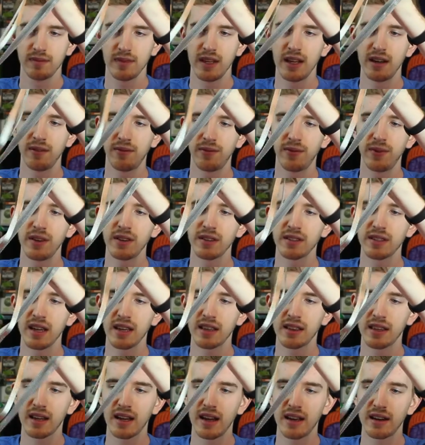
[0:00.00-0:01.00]
And it feels
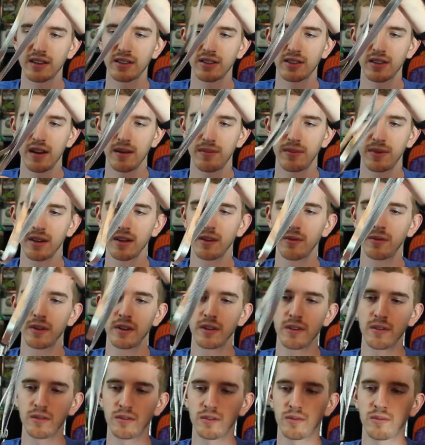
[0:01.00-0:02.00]
like the kind of strap that you
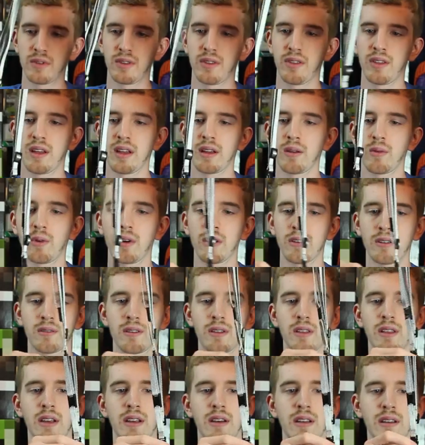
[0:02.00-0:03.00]
would use with like water
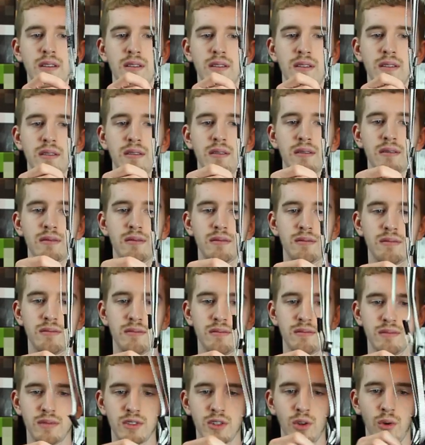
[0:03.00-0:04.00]
related
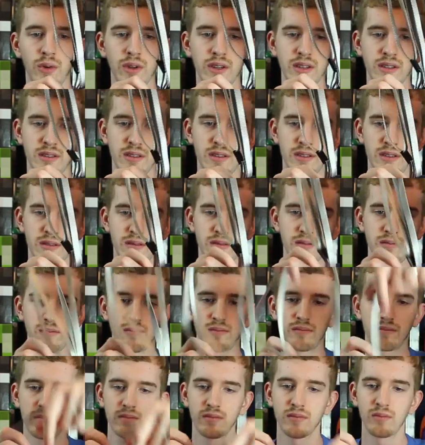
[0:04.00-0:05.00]
toys and
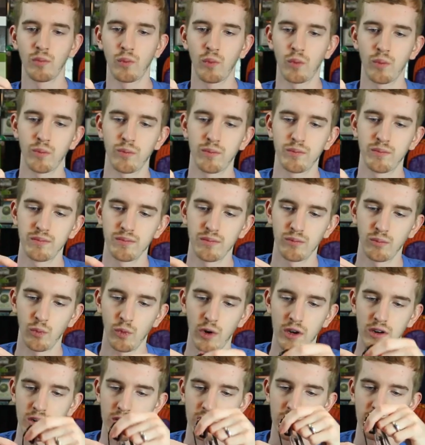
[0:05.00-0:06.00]

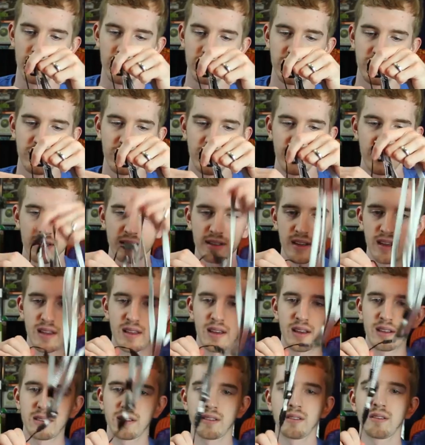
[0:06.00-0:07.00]
water guns and things like
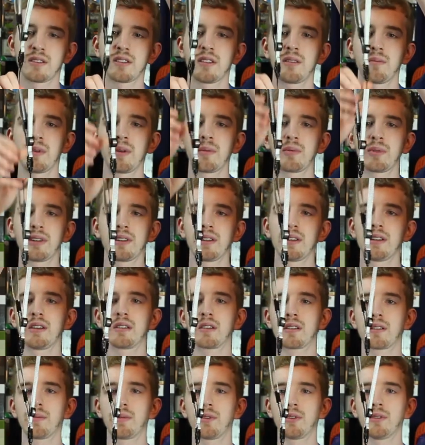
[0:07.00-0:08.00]
that. So it should be plenty
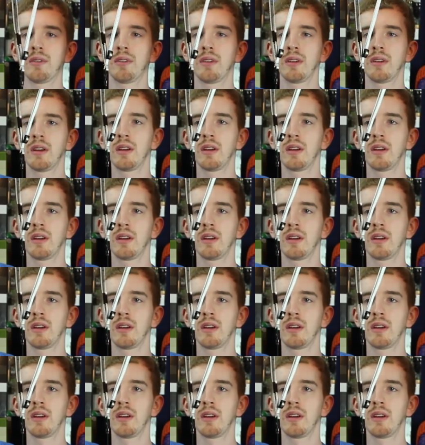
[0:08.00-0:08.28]
durable.